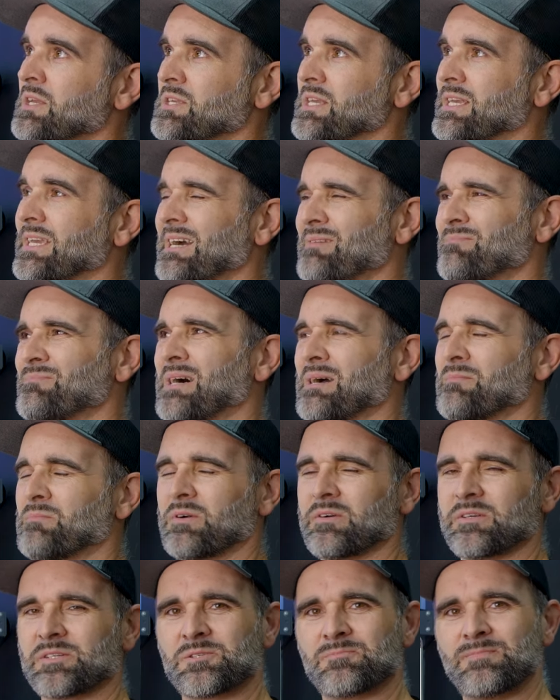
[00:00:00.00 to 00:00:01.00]
You can buy
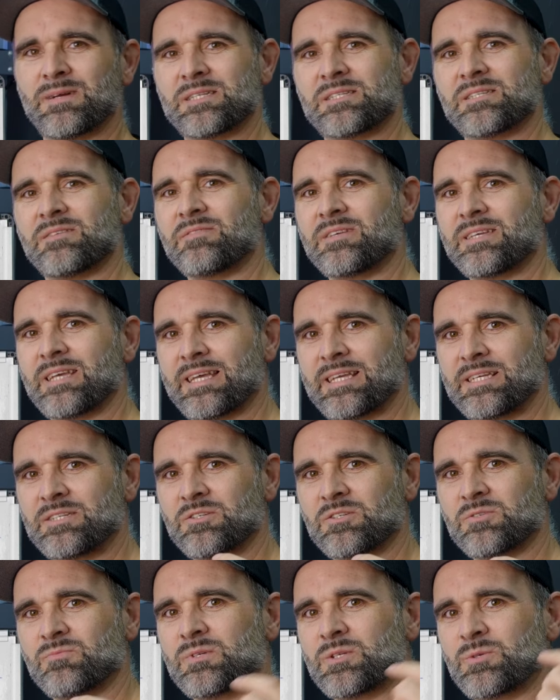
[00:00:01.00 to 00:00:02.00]
more expensive
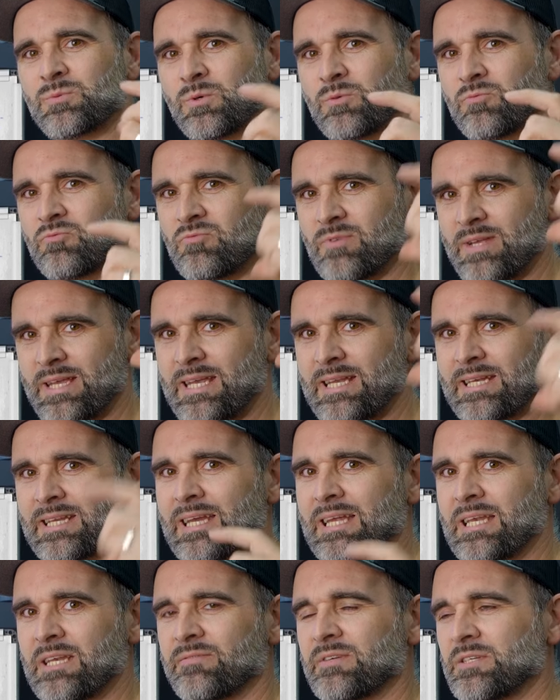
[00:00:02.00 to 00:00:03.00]
gauges which will read
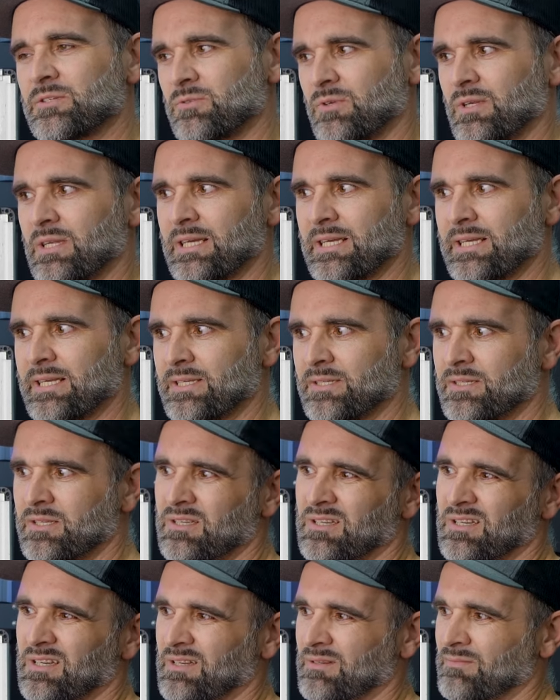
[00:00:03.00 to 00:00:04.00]
individual
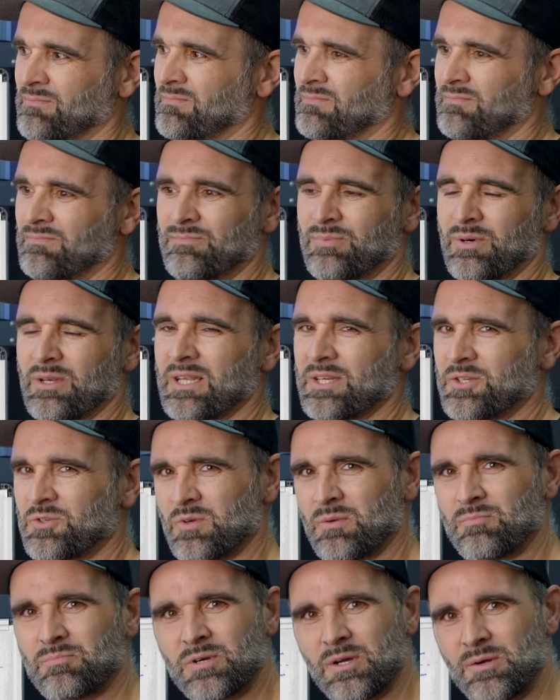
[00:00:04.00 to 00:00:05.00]
layers, but unless
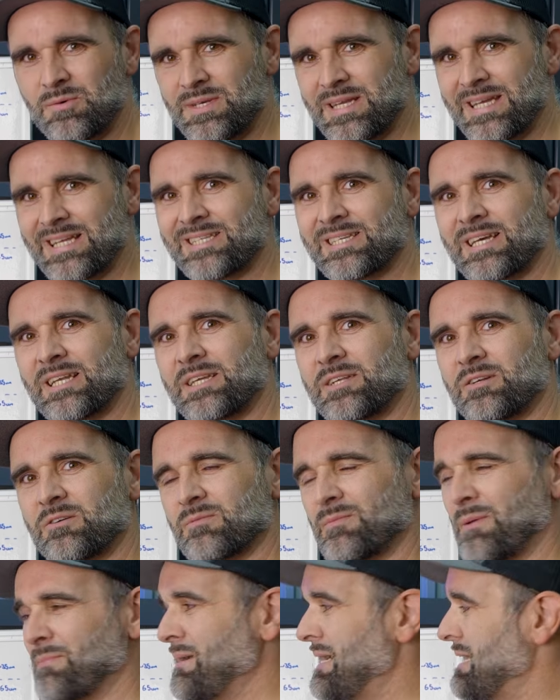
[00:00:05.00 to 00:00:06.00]
you're a pro detailer, you're not
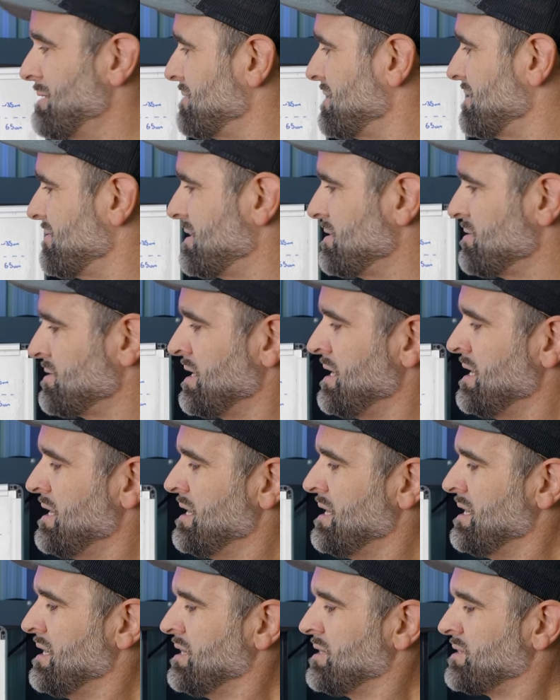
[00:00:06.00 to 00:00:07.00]
going to be buying one of those.
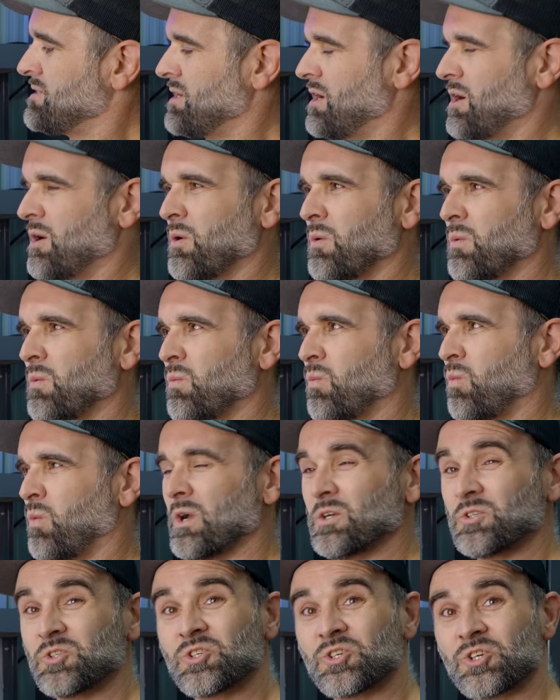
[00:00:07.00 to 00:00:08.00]
So
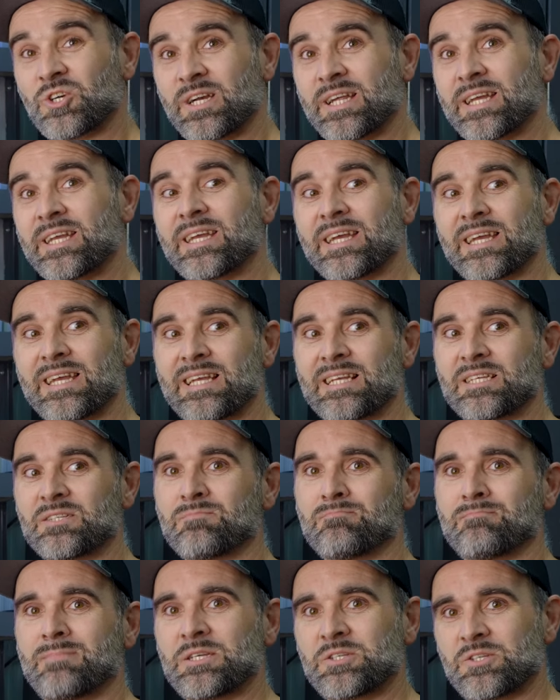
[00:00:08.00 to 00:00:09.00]
one trick
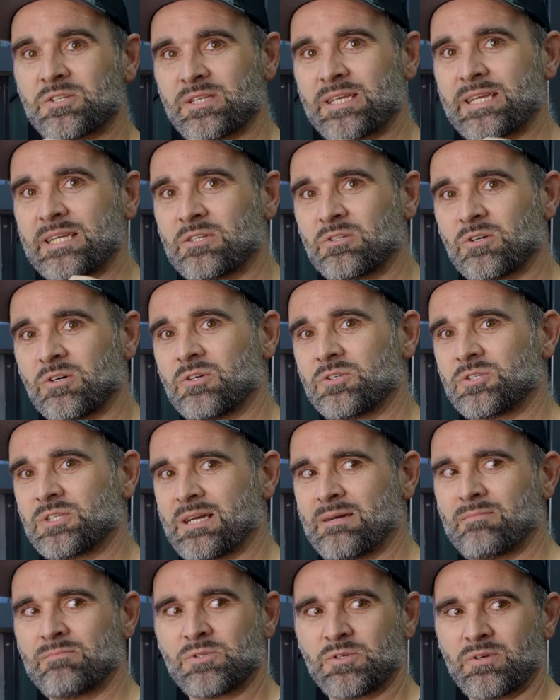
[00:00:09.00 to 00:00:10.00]
is measure the door
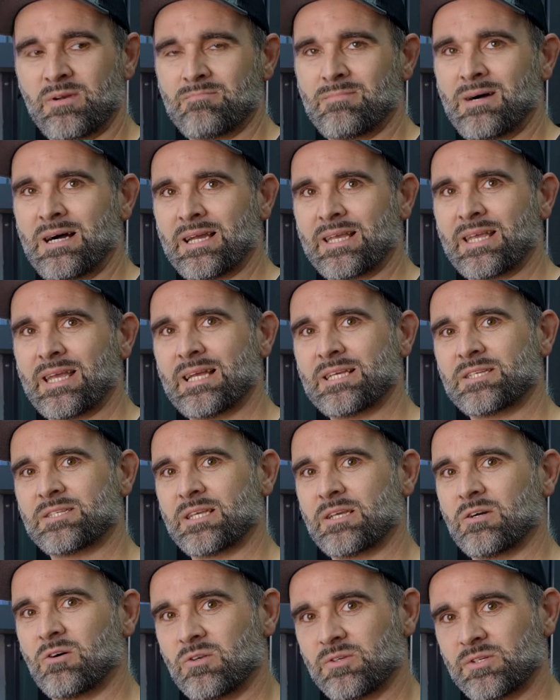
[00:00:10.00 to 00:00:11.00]
jams, or in my case
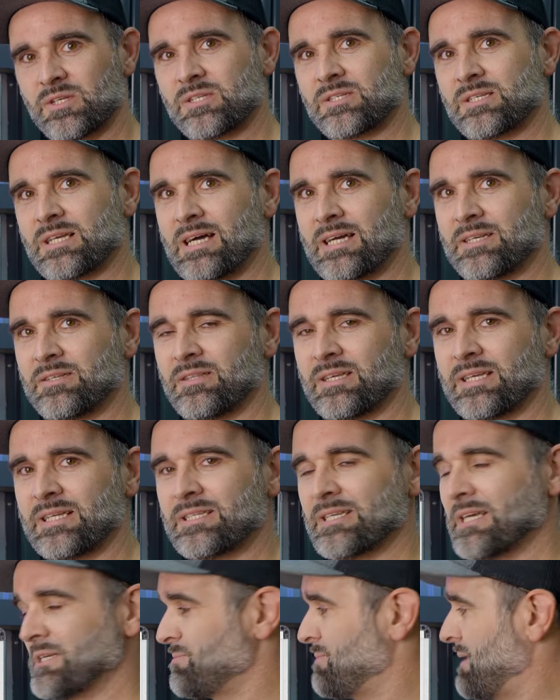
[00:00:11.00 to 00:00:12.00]
the underside of the
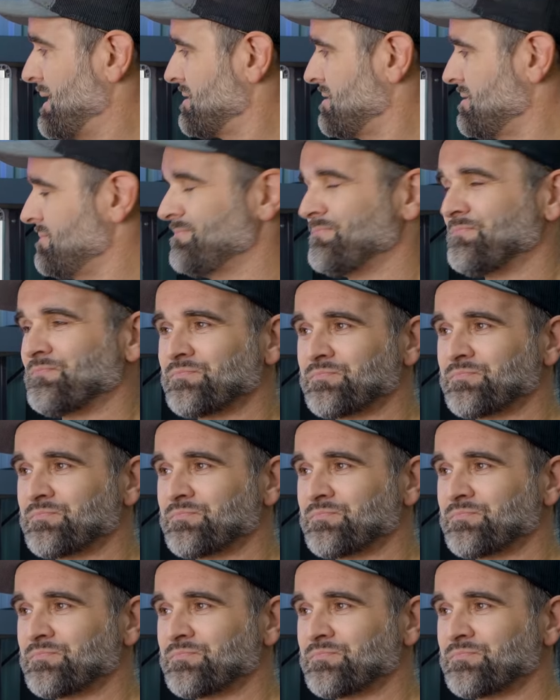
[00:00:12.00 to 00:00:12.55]
test panel.